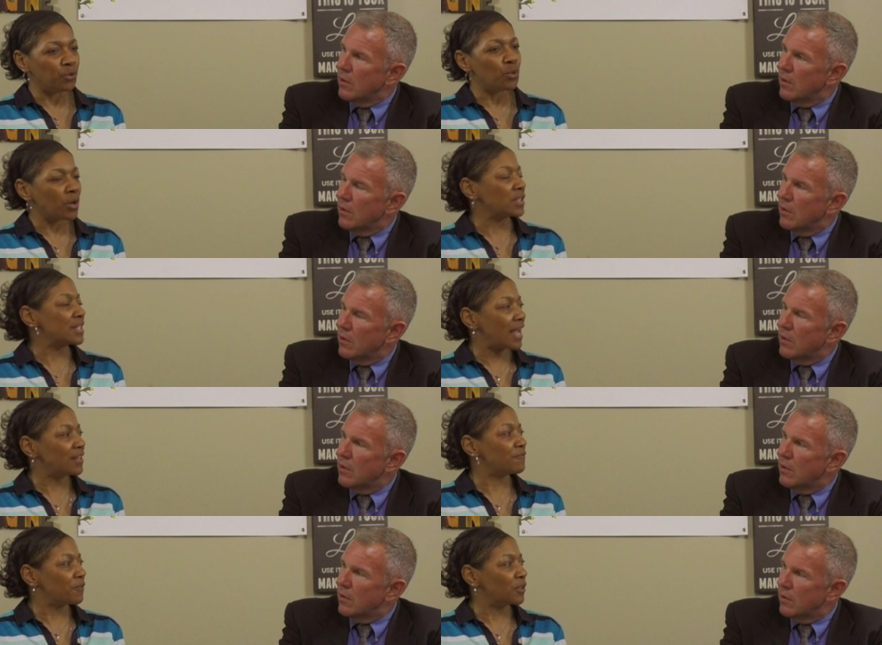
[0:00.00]
Speaker 1: if you are
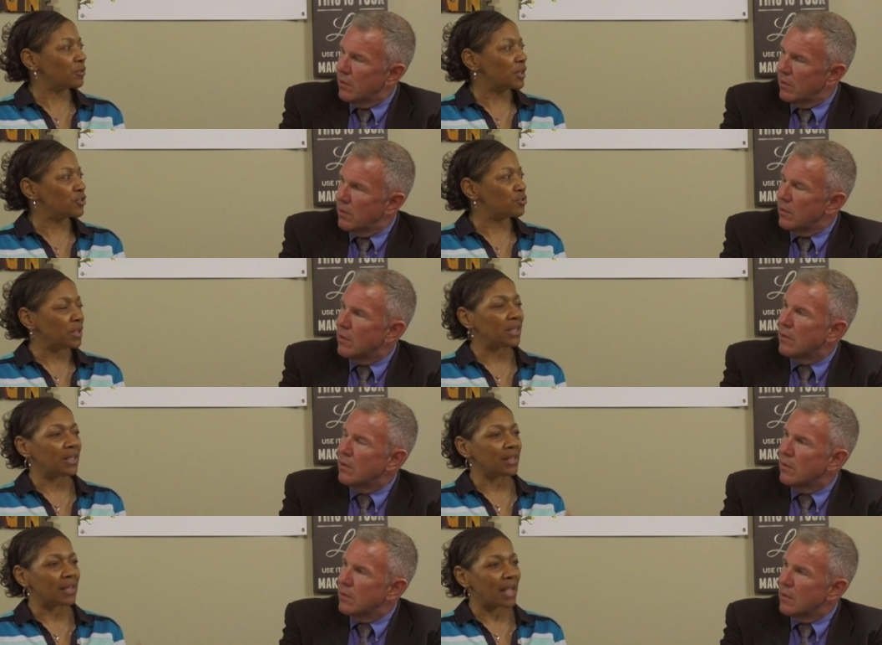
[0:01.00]
cited for underage
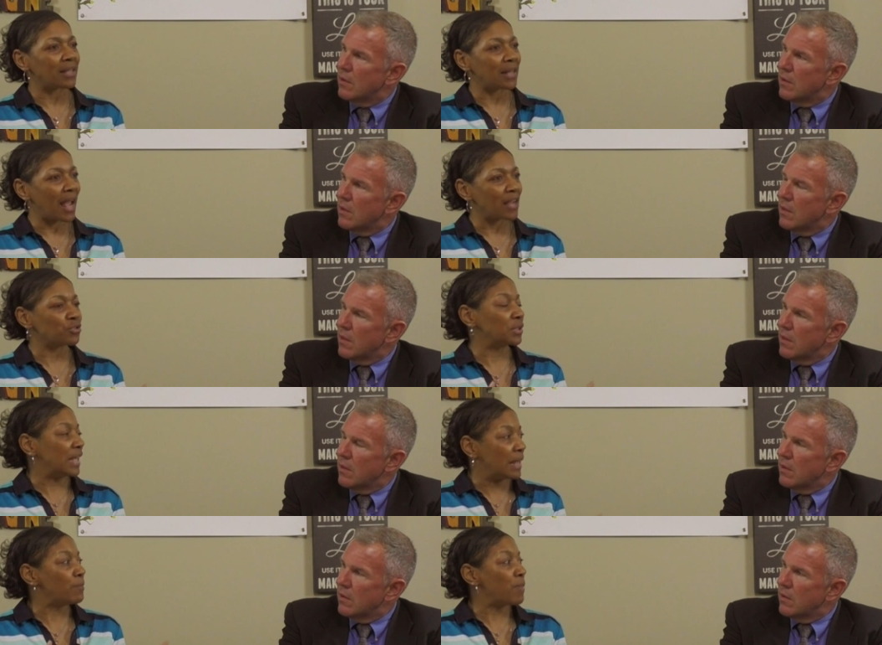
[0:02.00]
drinking, that could
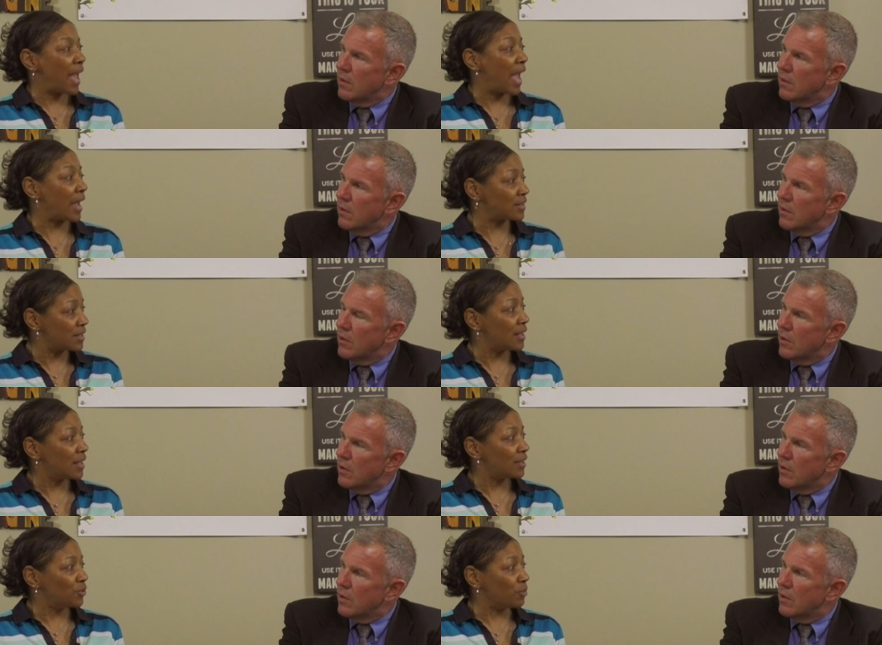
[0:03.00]
actually impact
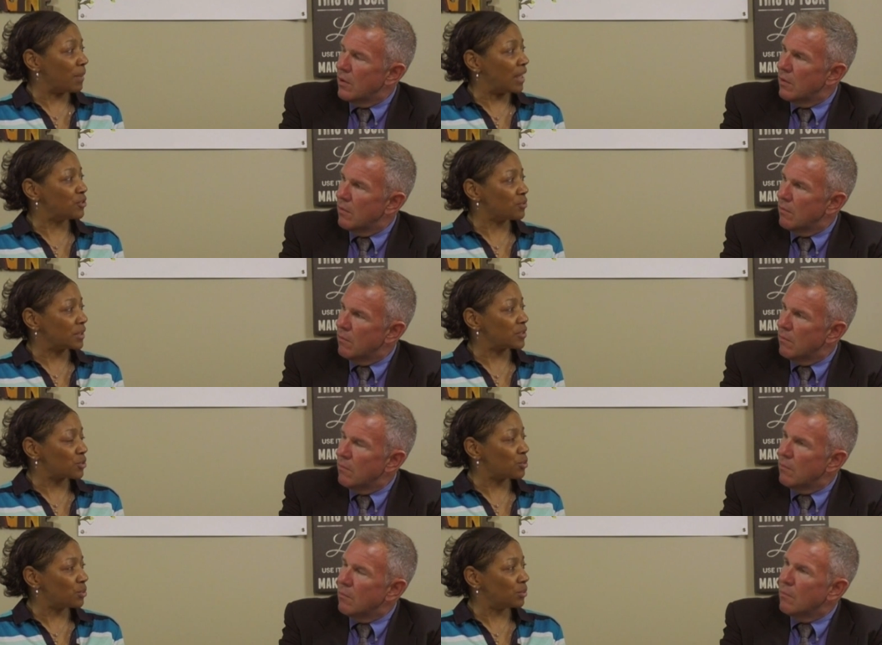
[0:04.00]
your major in
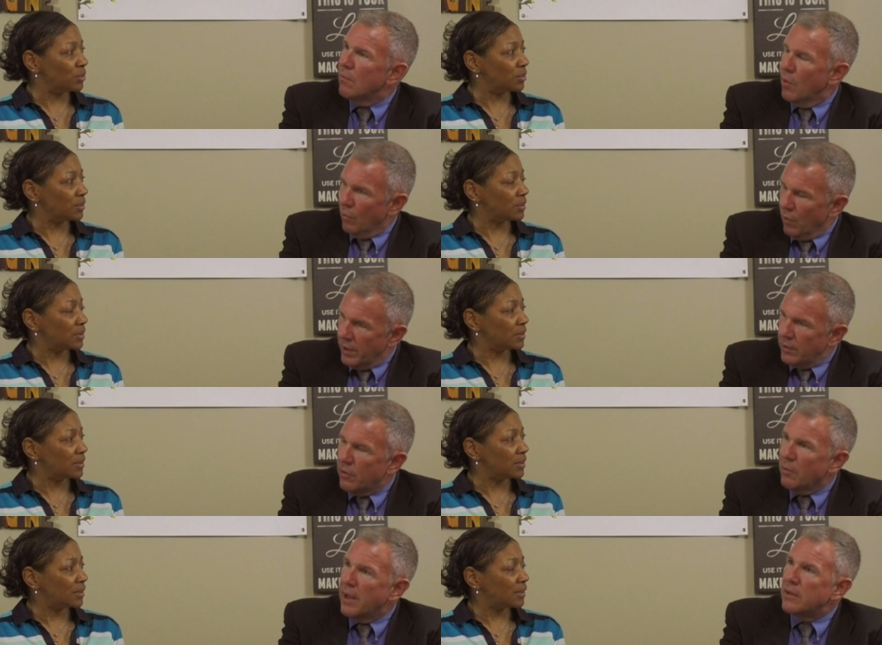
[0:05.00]
school.
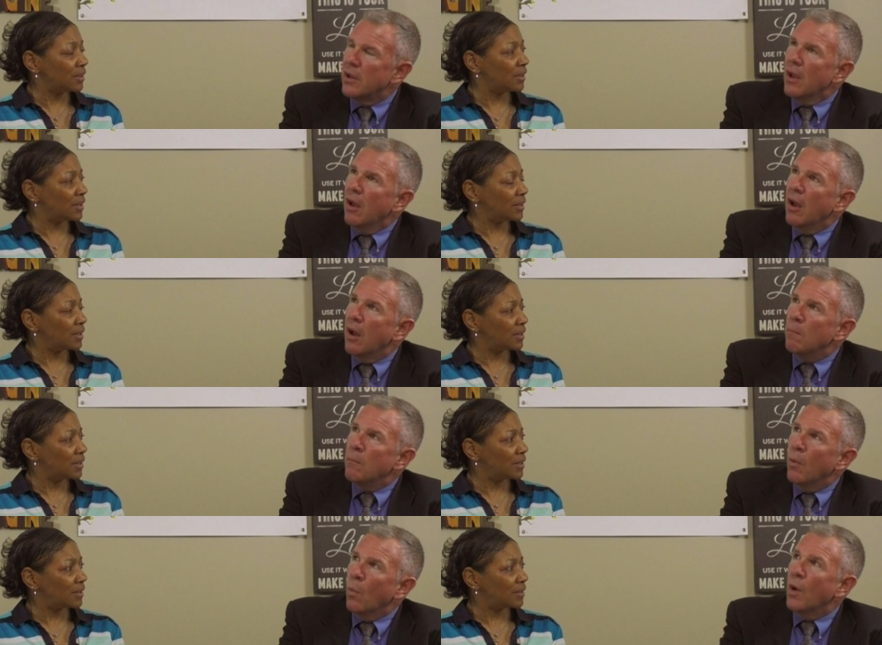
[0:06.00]
Right,
Speaker 2: correct.
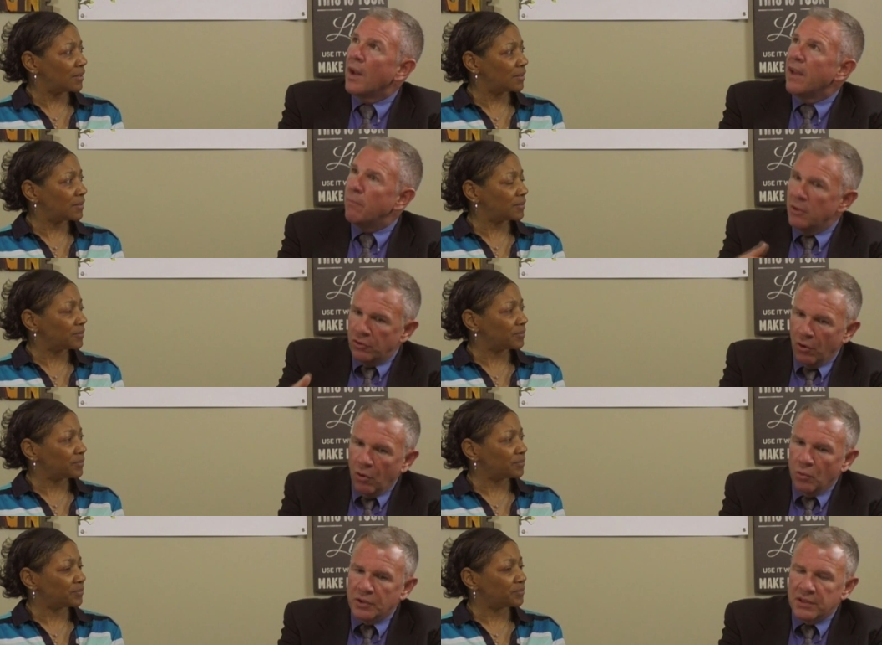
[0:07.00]
Um, what I've been
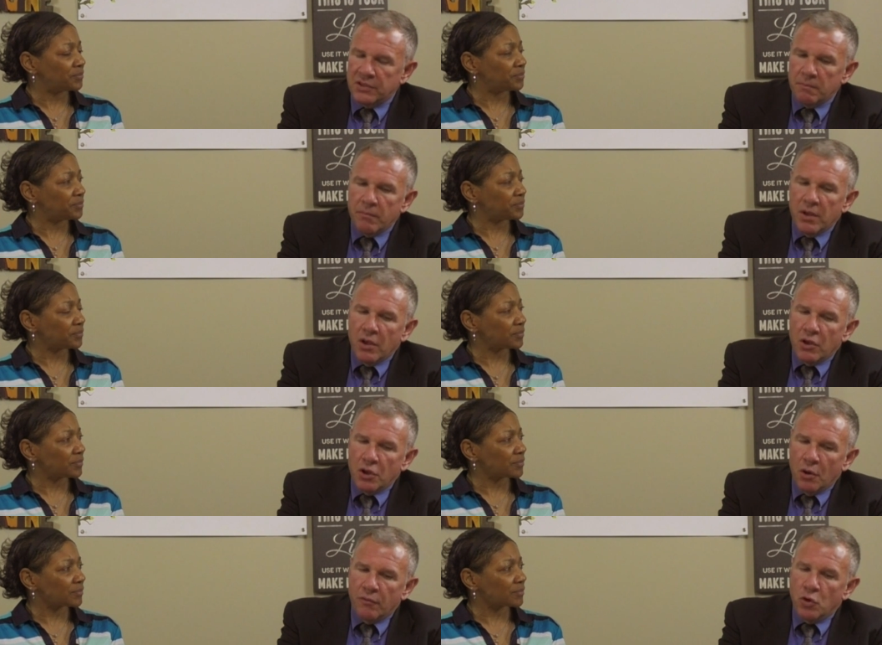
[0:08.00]
told is,
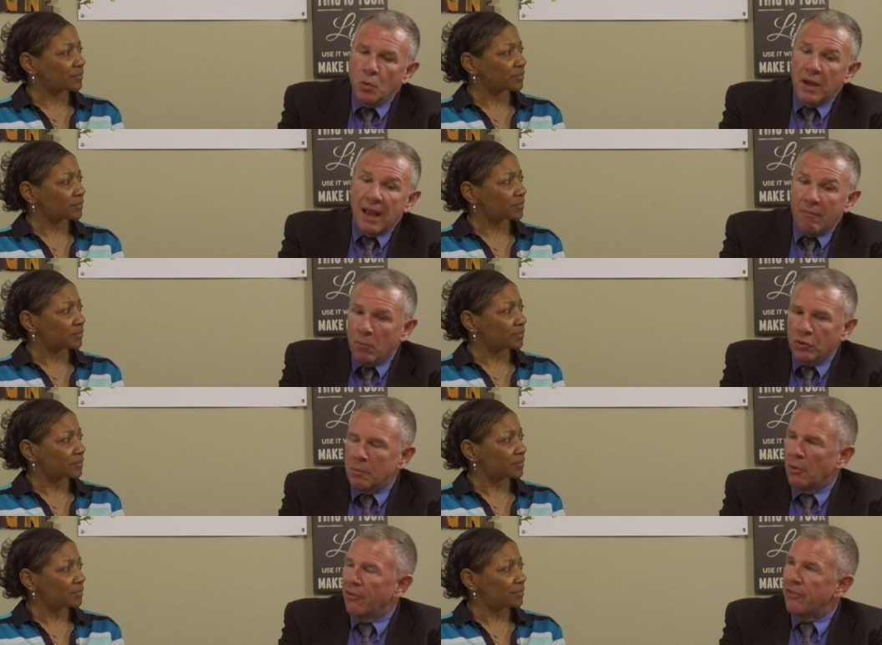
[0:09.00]
you know, if you would have
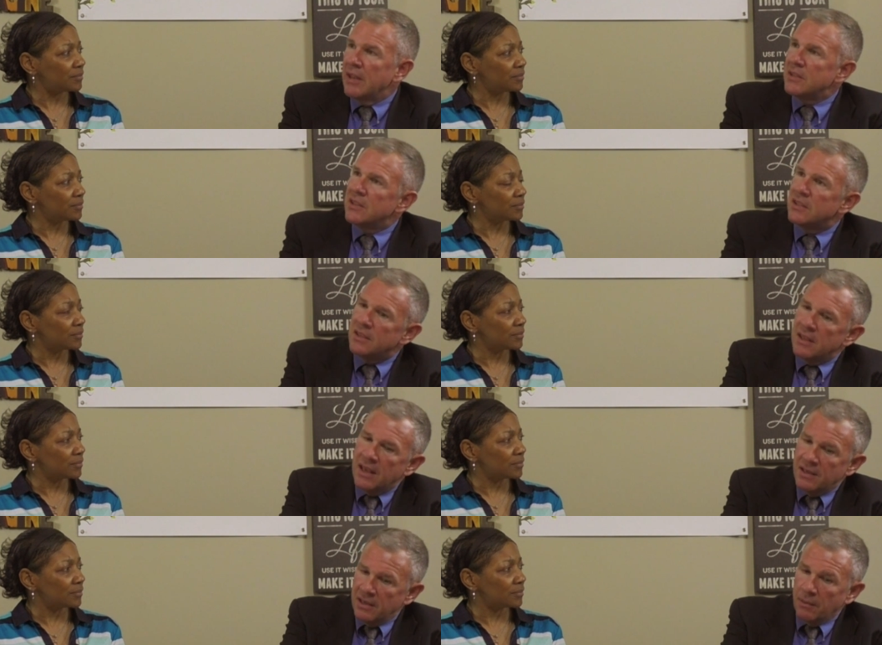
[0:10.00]
multiple offenses
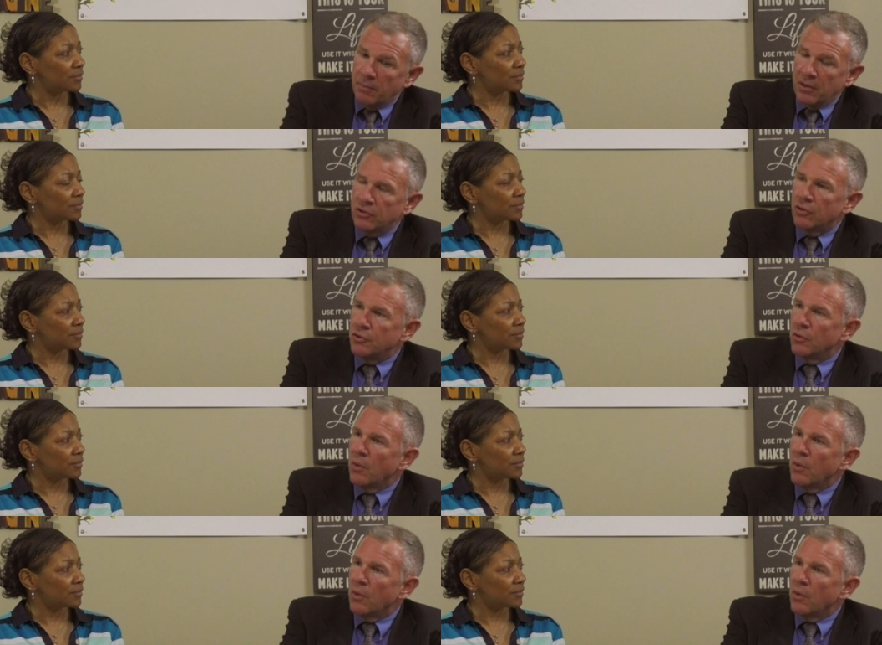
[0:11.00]
and, and it appears on